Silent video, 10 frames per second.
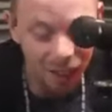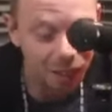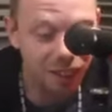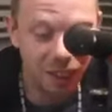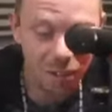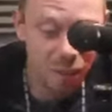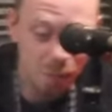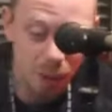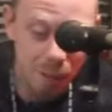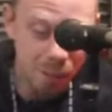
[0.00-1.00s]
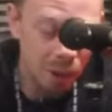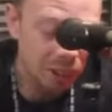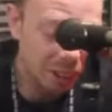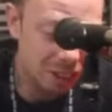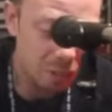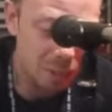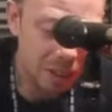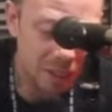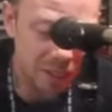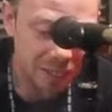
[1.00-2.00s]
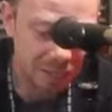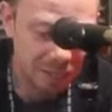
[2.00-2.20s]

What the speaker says: Everything's run by money in Jamaica.